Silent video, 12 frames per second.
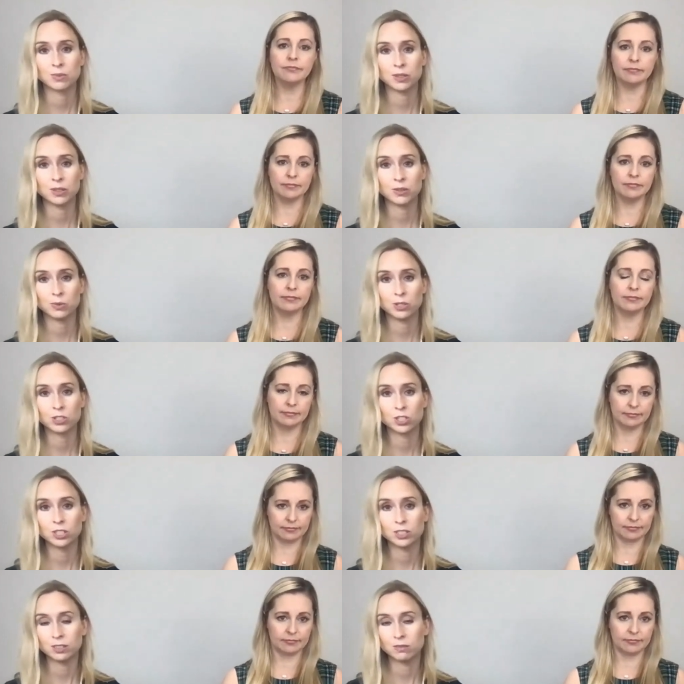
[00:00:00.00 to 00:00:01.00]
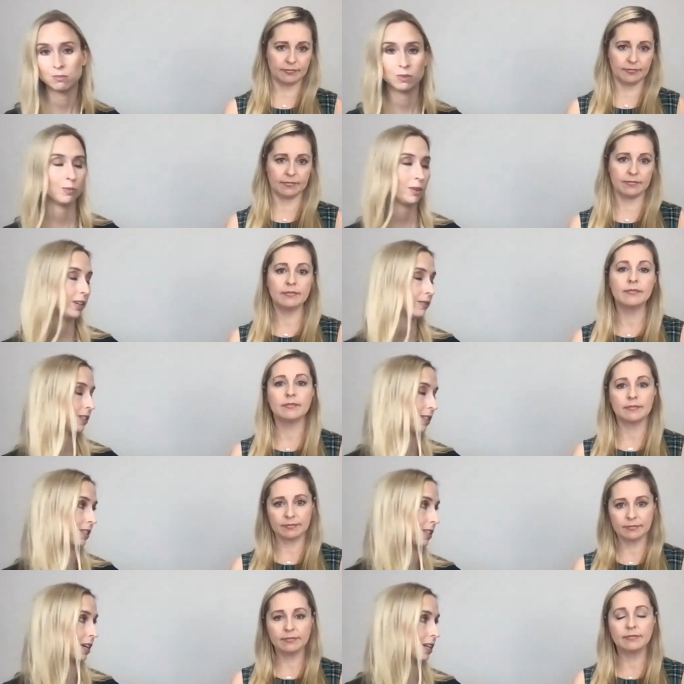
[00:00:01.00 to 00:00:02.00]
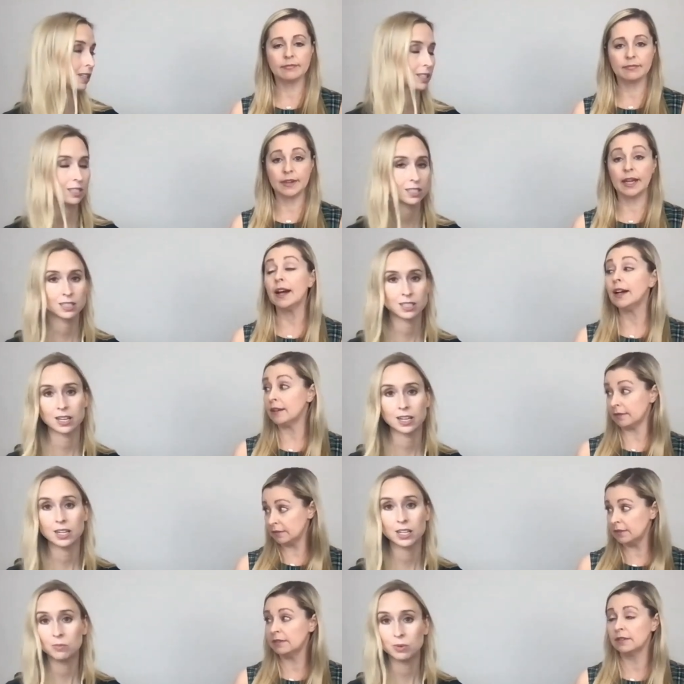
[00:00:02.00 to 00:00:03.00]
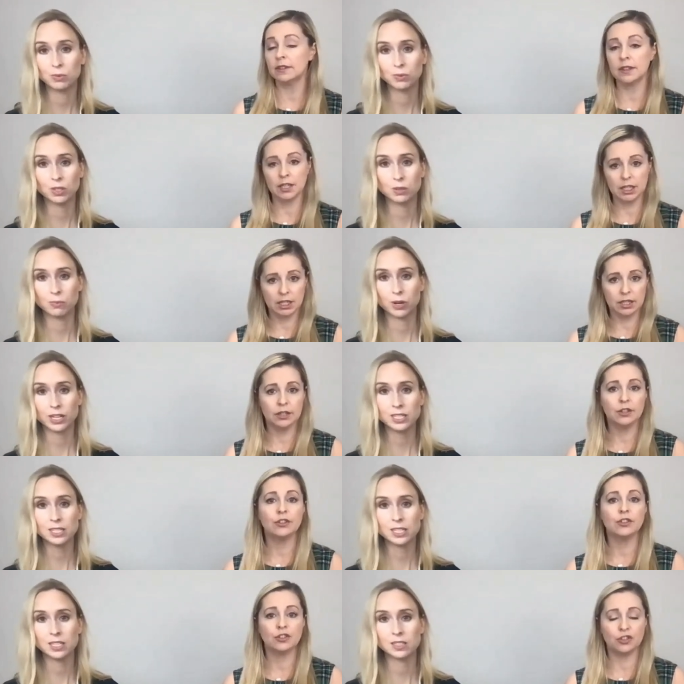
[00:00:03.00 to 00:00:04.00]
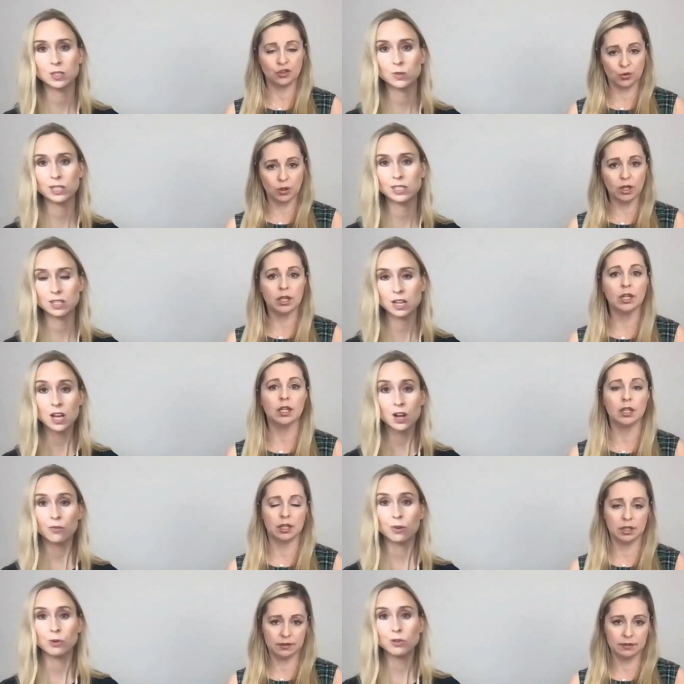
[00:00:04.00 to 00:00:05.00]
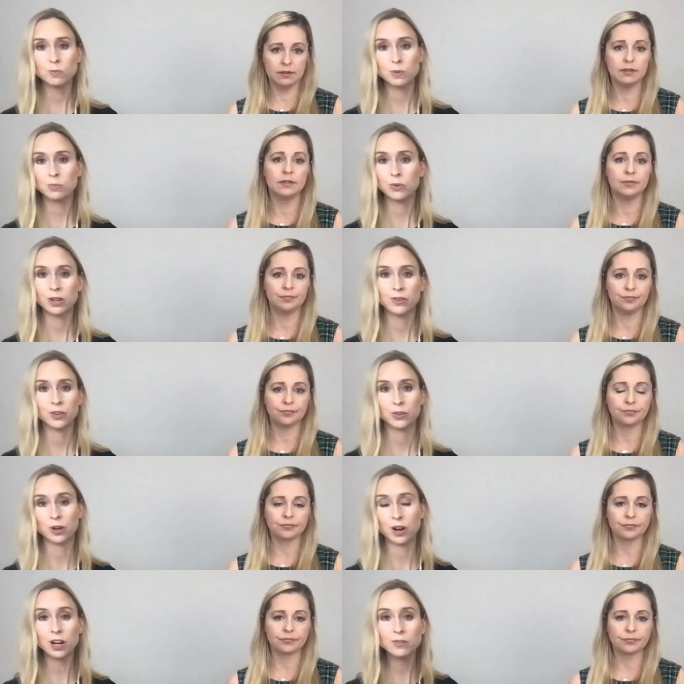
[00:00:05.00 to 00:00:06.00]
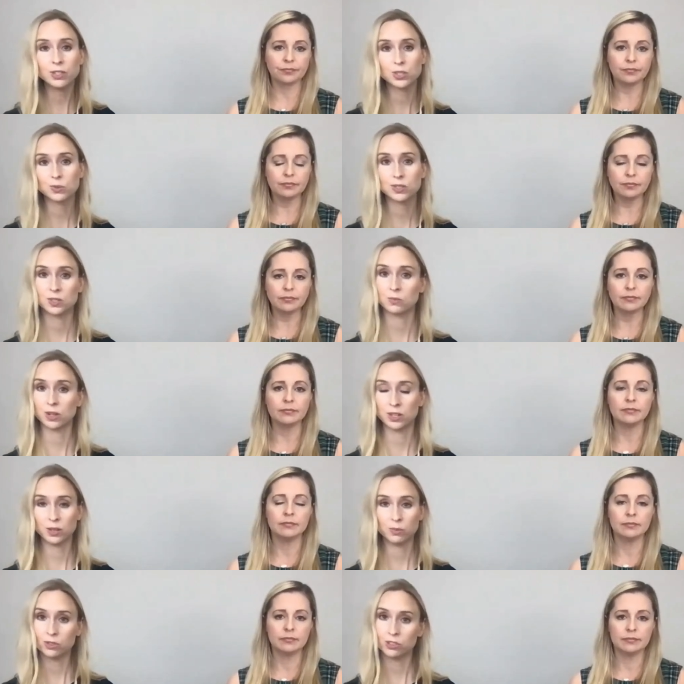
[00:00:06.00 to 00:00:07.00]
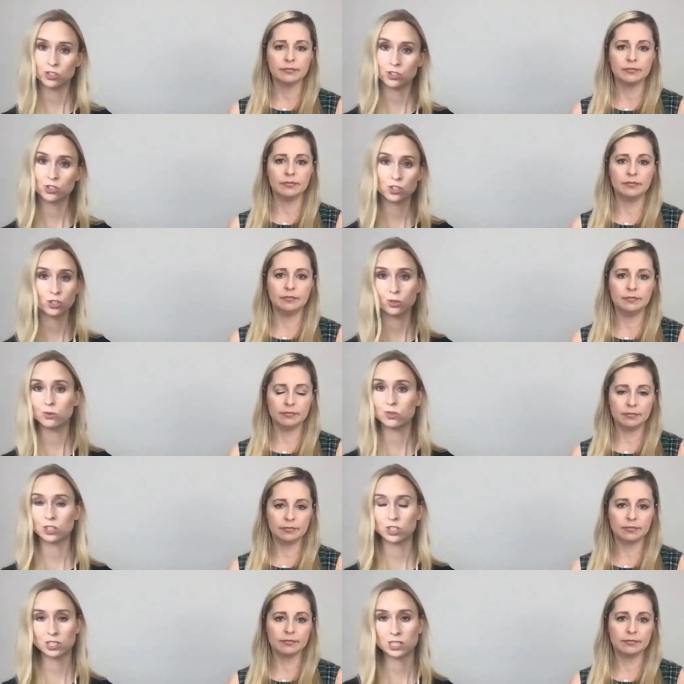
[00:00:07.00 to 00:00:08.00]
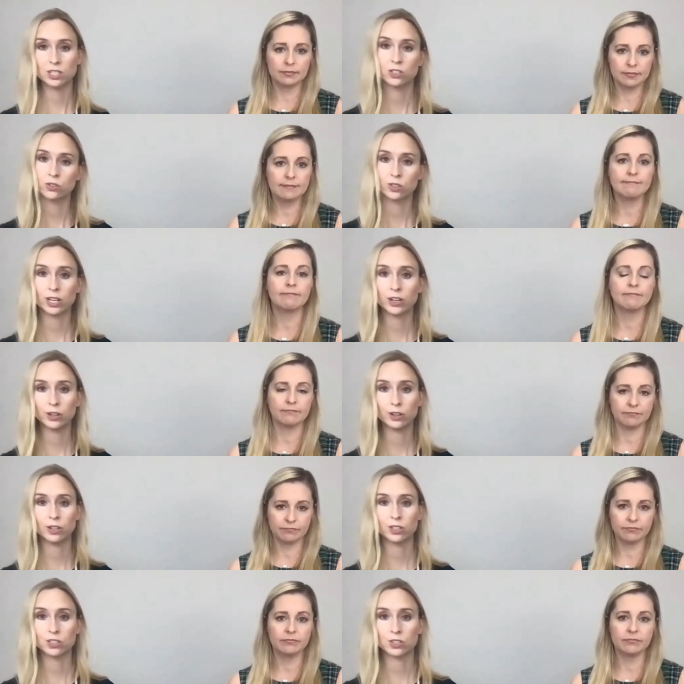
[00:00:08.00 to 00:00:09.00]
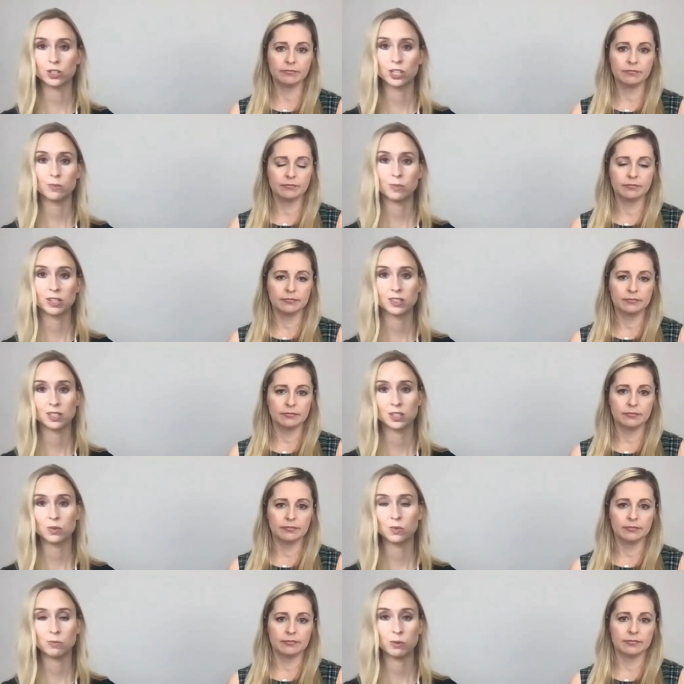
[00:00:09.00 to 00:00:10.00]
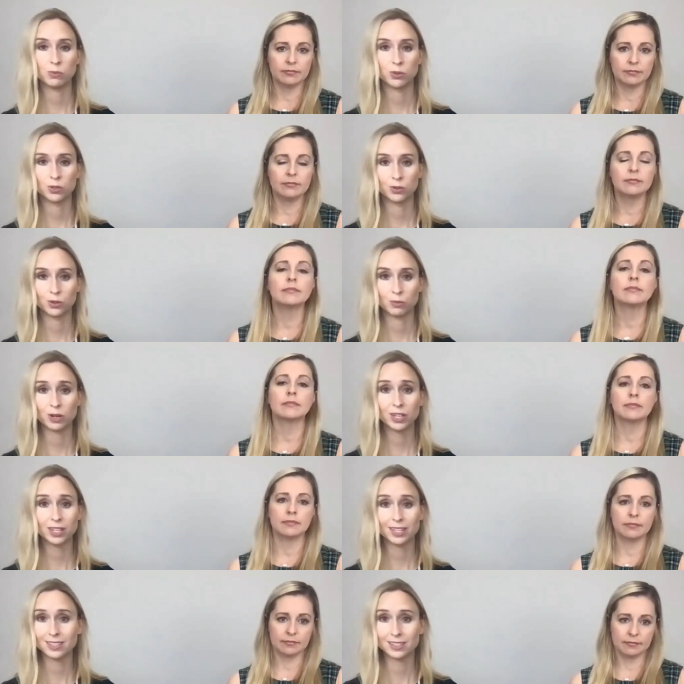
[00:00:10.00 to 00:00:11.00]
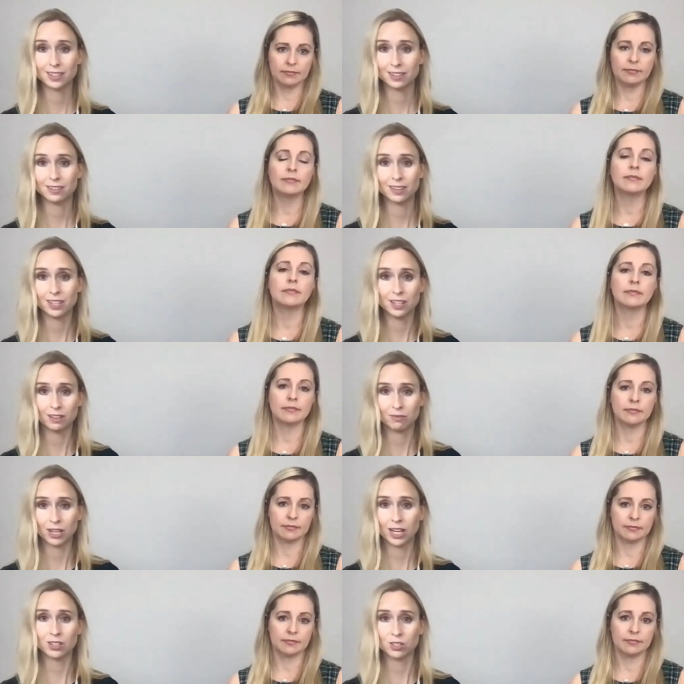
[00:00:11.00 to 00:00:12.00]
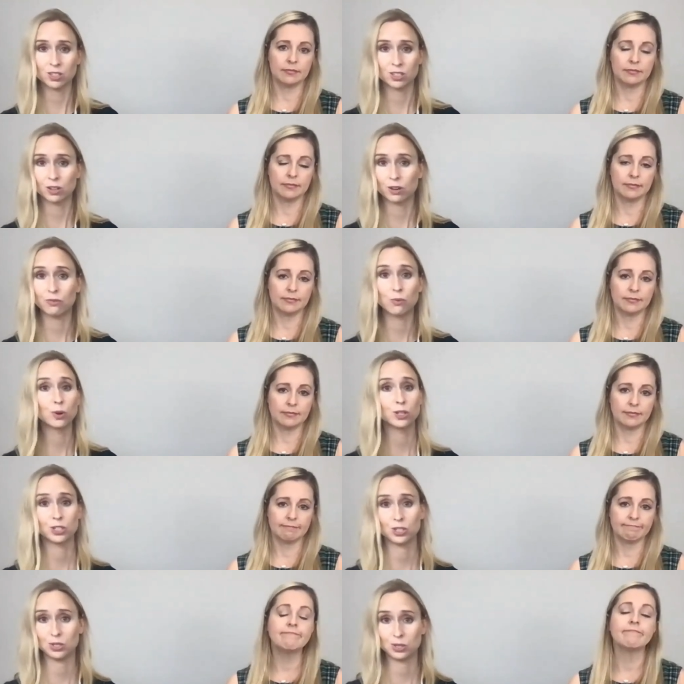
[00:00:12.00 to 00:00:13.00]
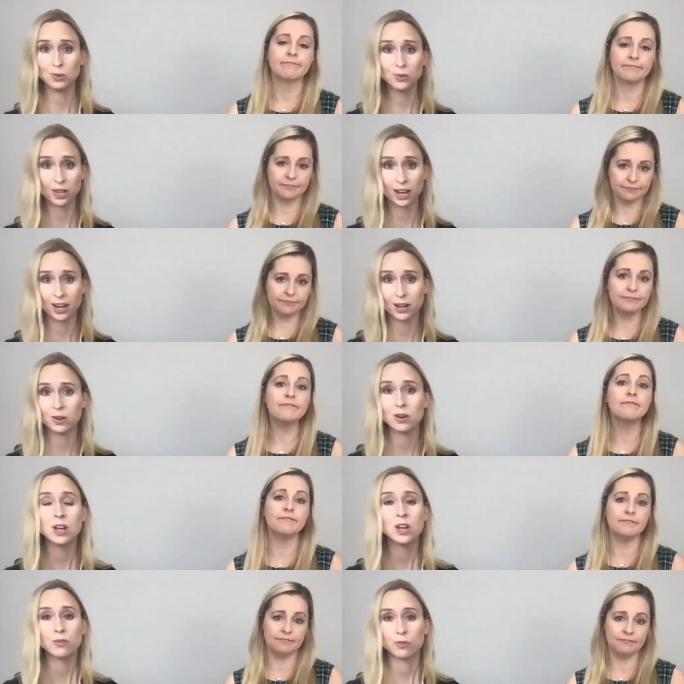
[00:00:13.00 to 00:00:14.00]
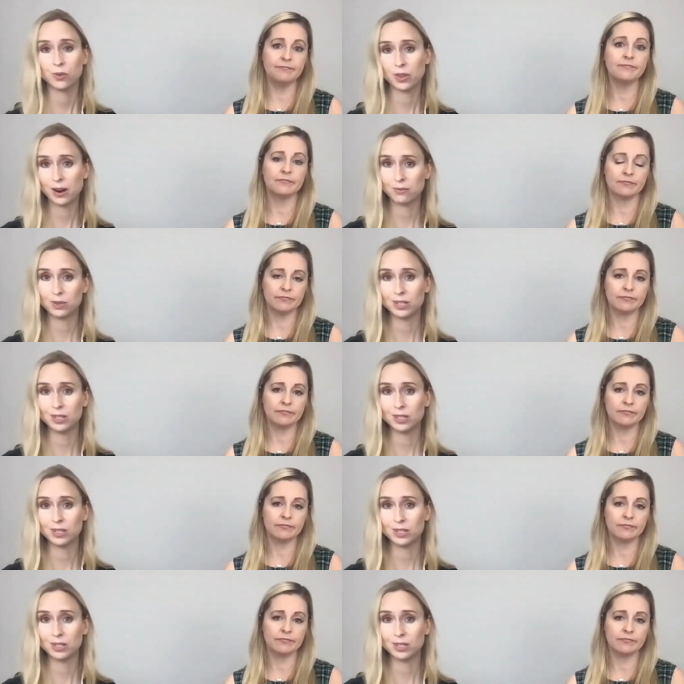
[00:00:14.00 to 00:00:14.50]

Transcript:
Speaker 1: something mm-hmm. that we should maybe even discuss. Yeah, it can be really pricey, and sure. so for most people, I think the obvious reason why they wouldn't just choose a gestational carrier or a surrogate because they don't want people to know they're pregnant is that they can't just afford to do that mm-hmm. for that